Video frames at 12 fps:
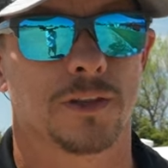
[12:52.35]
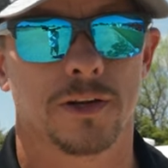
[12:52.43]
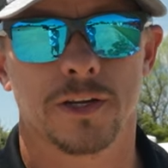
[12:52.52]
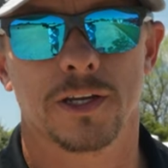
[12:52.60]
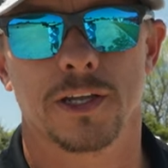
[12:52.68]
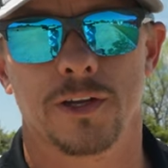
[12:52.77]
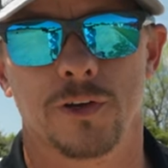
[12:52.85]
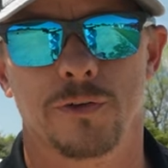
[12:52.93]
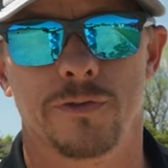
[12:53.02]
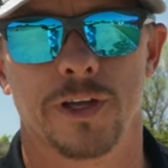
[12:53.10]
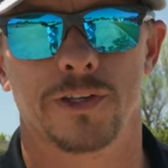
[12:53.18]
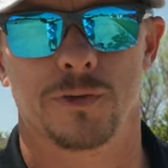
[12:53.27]
They're going to get a new
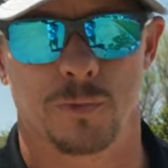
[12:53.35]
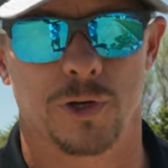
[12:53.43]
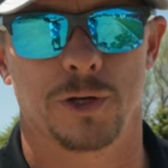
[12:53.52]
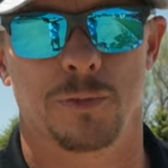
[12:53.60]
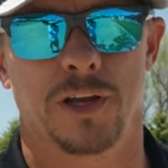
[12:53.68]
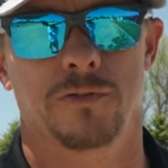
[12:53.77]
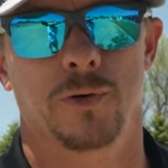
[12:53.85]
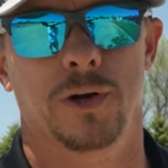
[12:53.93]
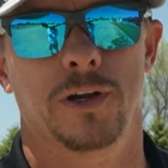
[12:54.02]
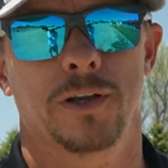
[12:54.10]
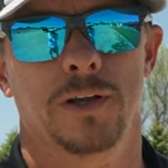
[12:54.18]
fence and we're going to pay for it.